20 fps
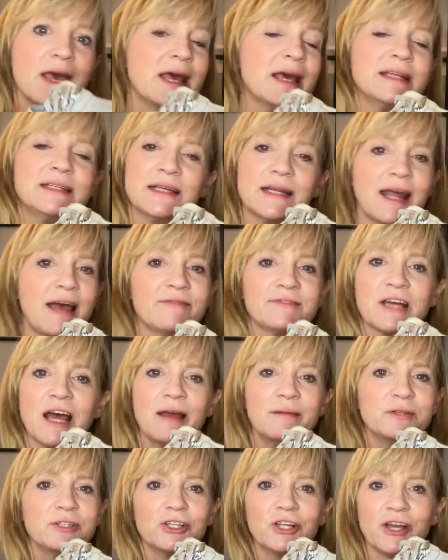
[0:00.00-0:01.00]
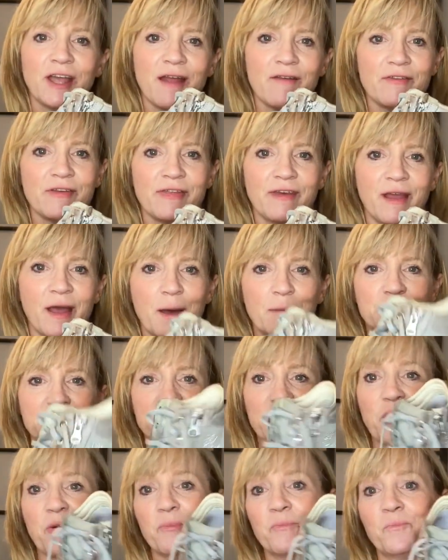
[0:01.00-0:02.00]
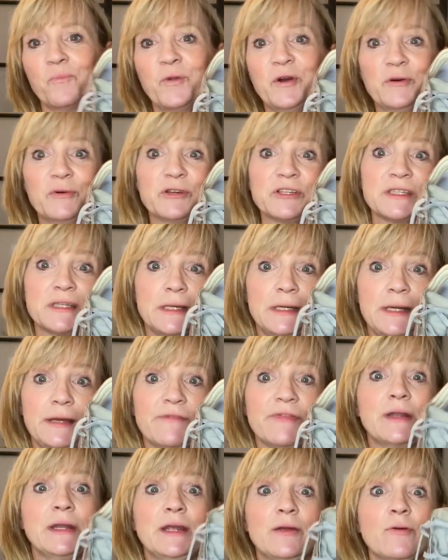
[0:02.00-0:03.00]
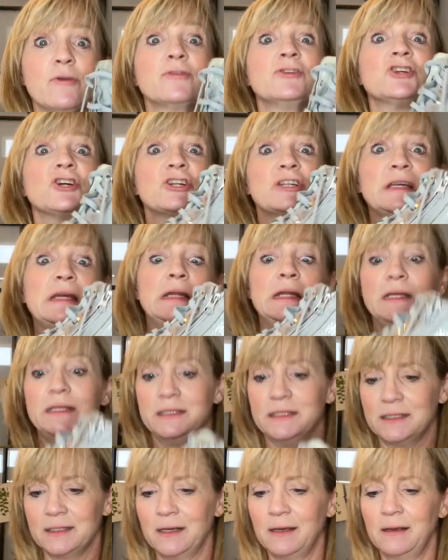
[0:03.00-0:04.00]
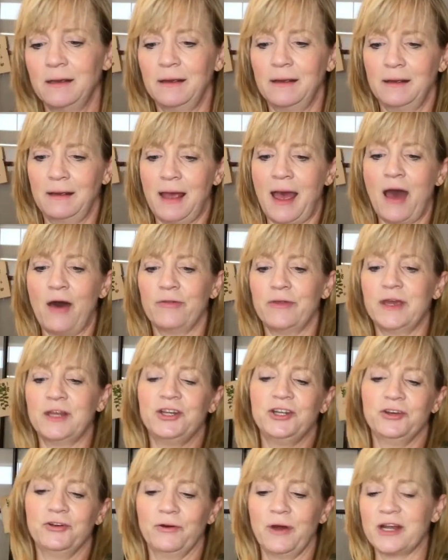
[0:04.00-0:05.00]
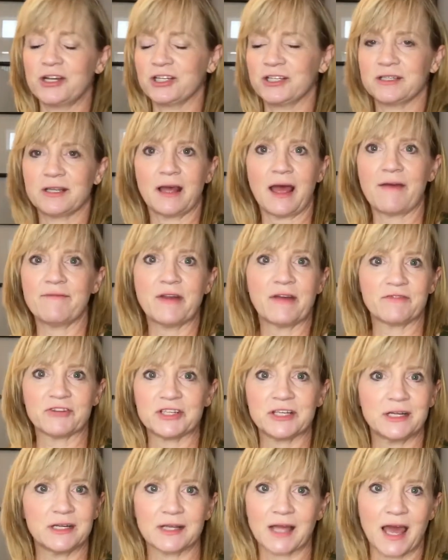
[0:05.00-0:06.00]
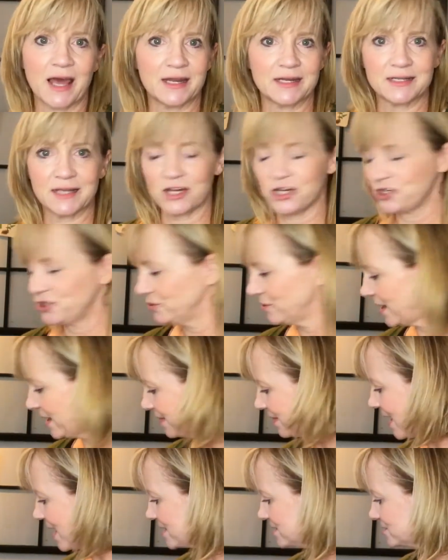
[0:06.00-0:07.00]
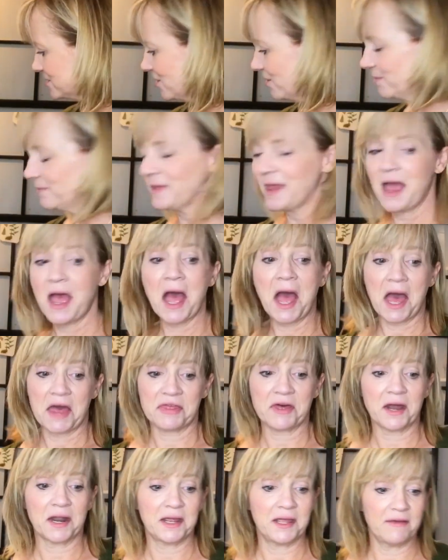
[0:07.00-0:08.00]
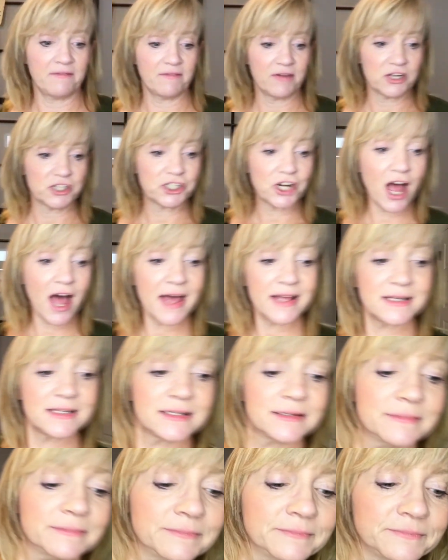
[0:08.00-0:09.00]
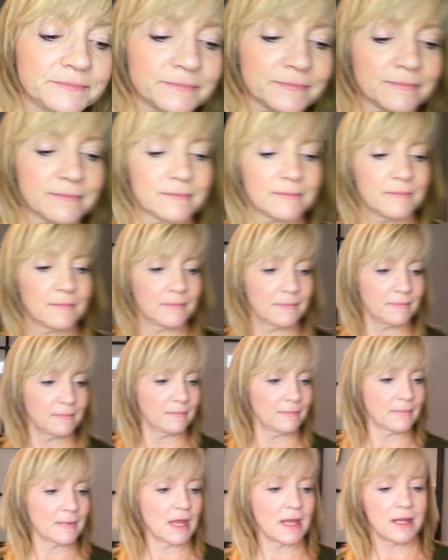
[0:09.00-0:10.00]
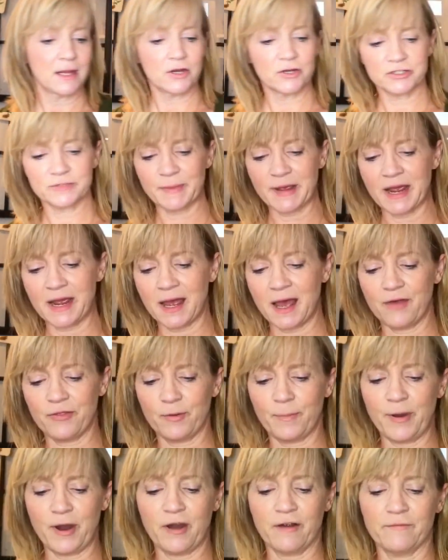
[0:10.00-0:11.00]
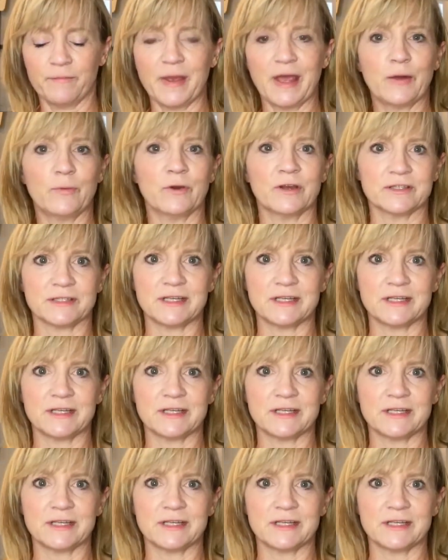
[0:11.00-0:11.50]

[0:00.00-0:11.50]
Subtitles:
Didn't have time to look everything up. So we will see if the Nero Giardinis, how they do. I've never seen a kind of tennis shoe like that, so I thought I'd give it a shot. Here's my other pair of Madewells.